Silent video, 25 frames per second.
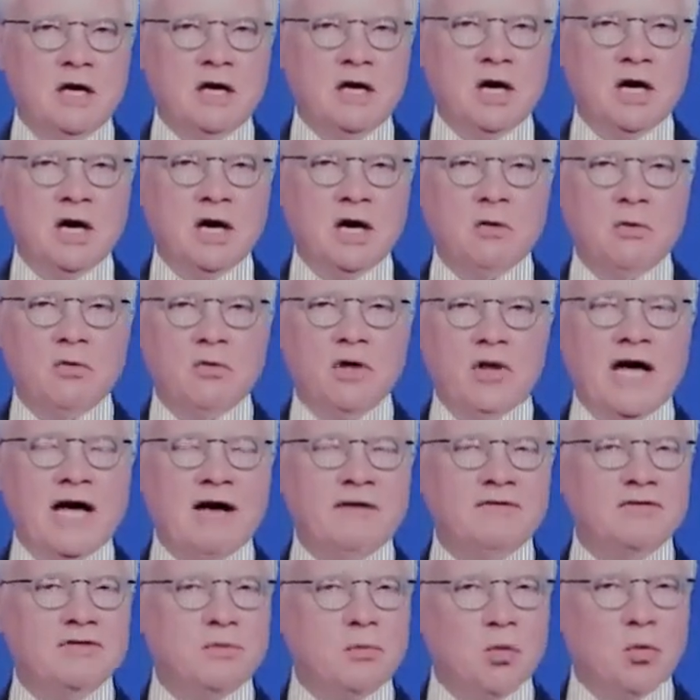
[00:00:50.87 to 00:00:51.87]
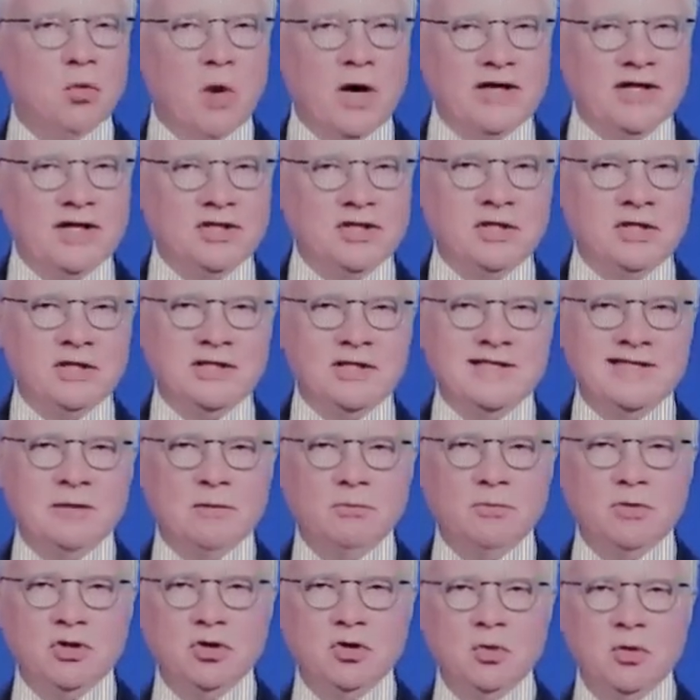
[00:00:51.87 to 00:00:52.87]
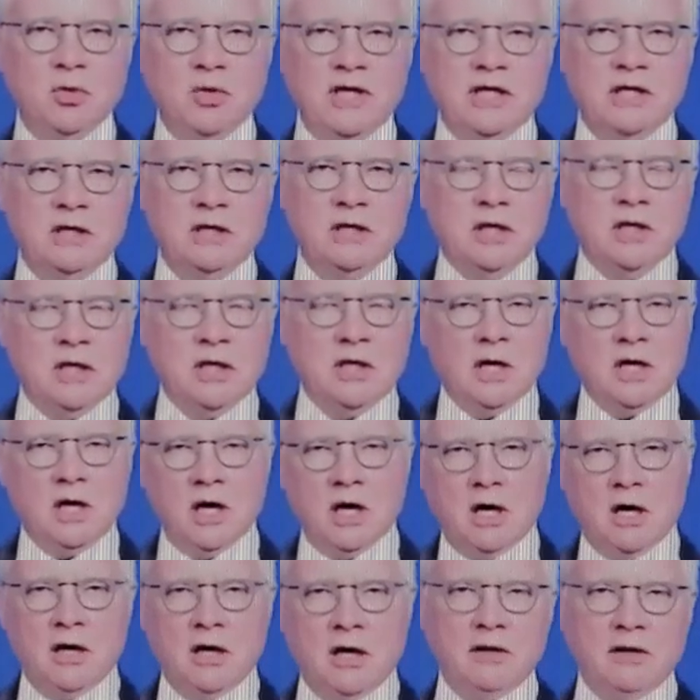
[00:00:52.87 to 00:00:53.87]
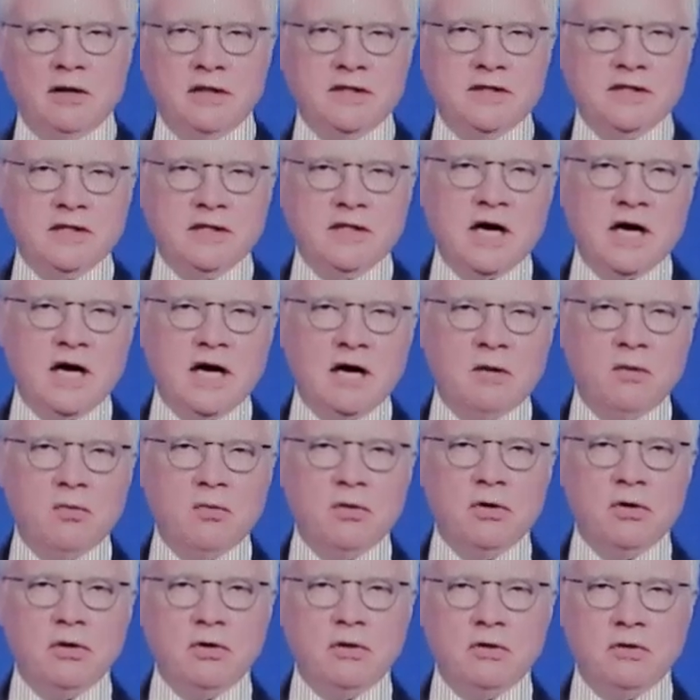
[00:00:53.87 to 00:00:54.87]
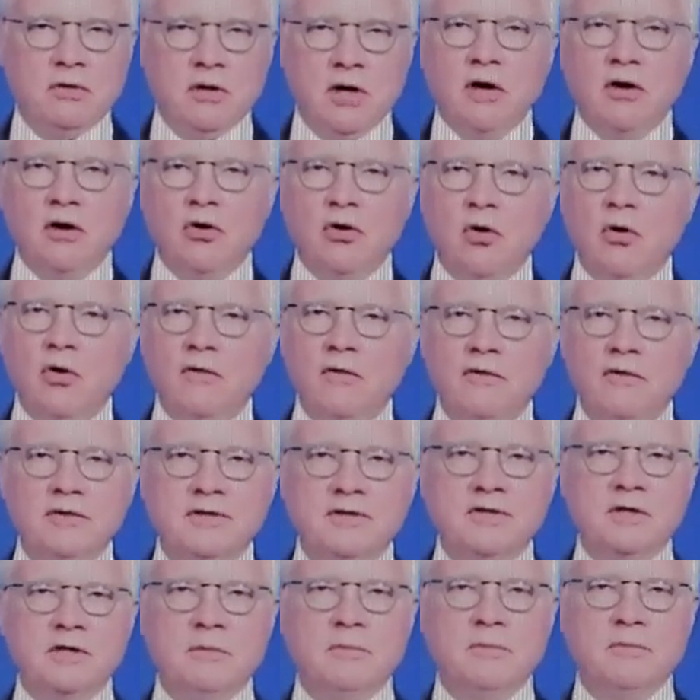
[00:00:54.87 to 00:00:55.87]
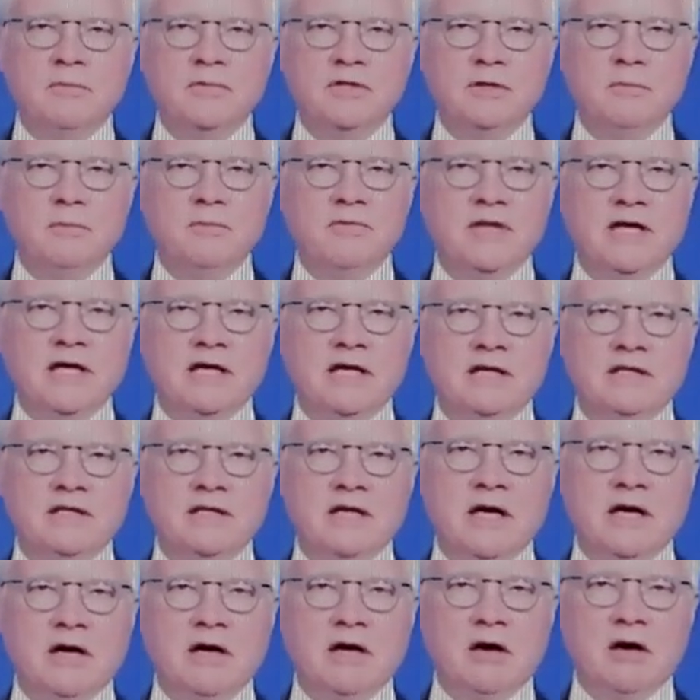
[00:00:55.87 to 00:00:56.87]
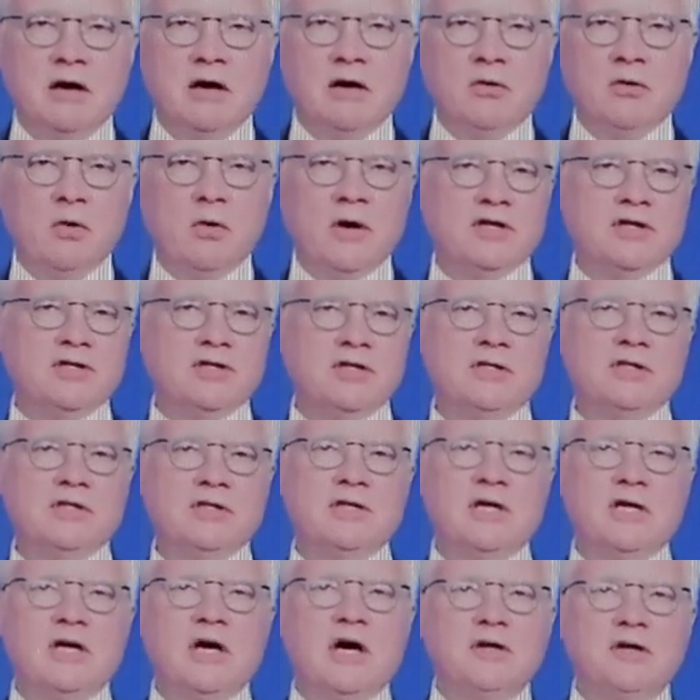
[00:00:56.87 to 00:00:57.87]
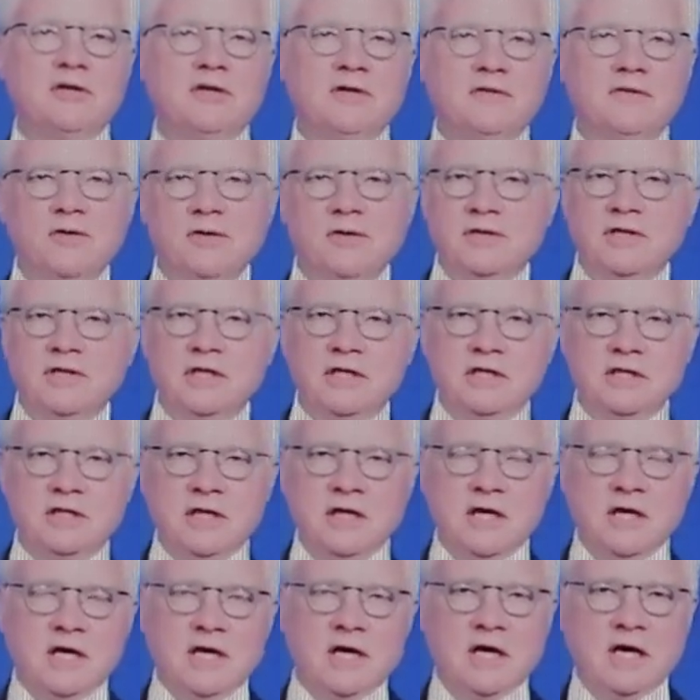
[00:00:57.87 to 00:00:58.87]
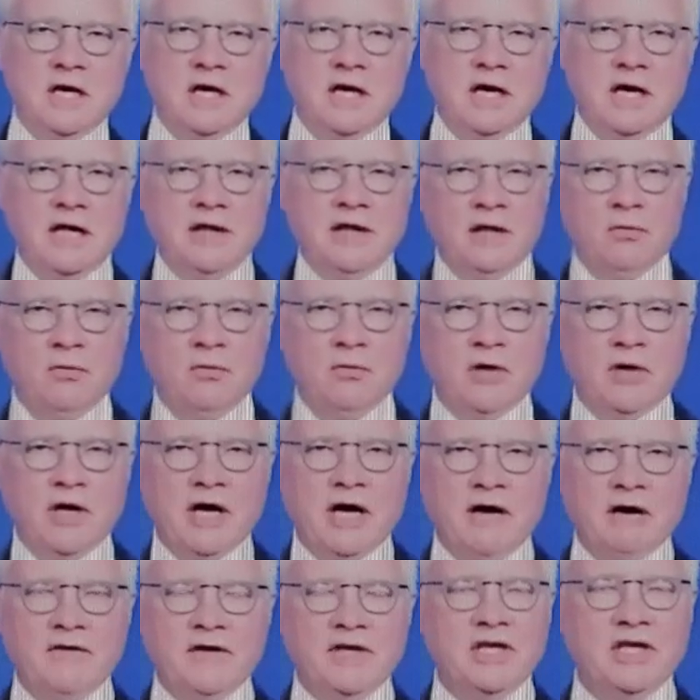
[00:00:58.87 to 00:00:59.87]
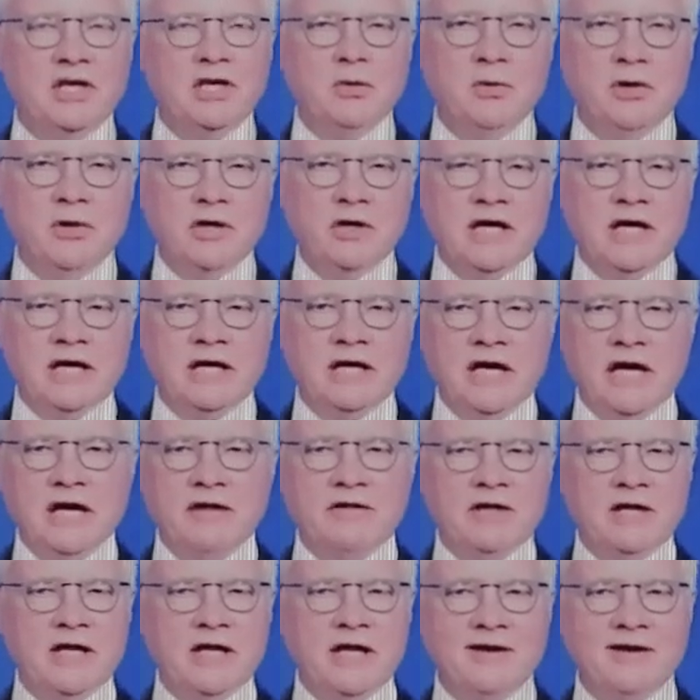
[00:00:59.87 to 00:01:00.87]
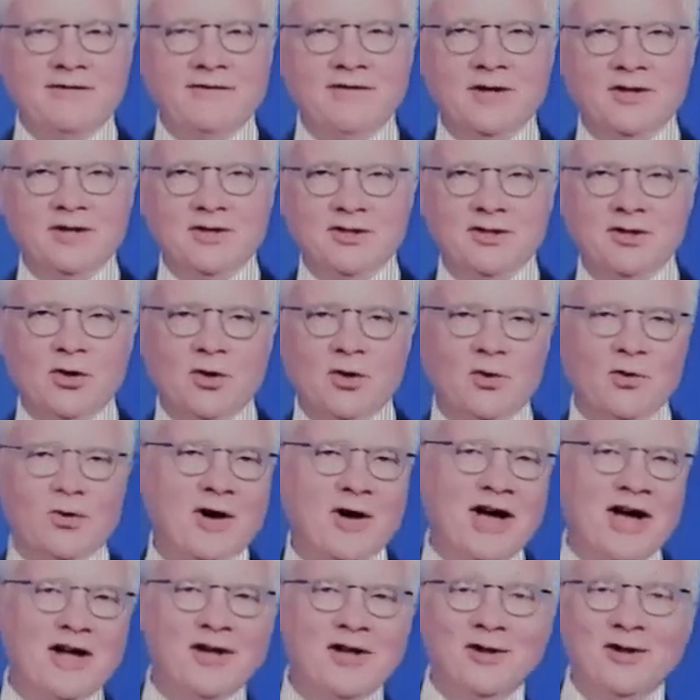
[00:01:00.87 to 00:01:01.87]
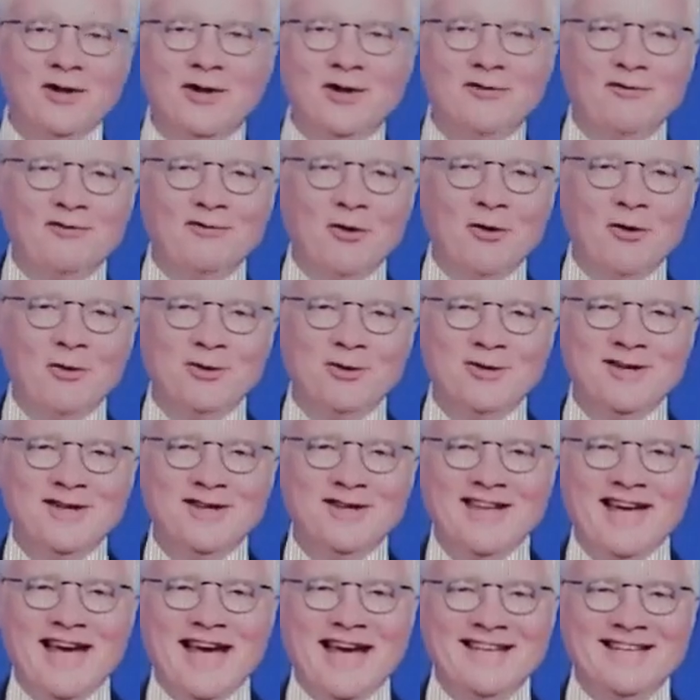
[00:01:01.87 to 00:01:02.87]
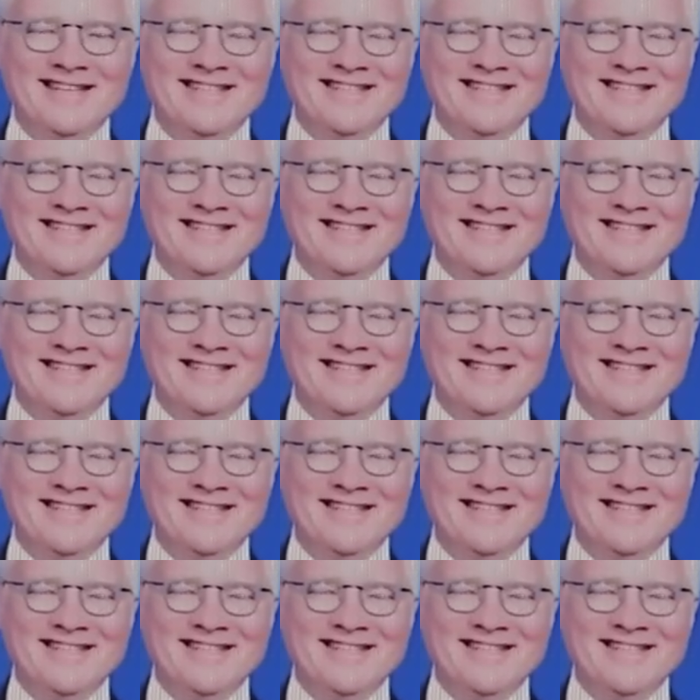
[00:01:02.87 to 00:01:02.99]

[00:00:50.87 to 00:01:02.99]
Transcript: We'll have some questions in between. Liz and I will go over some things that are questions and controversies, and then we'll have a Q&A at the end of it. So I look forward to that.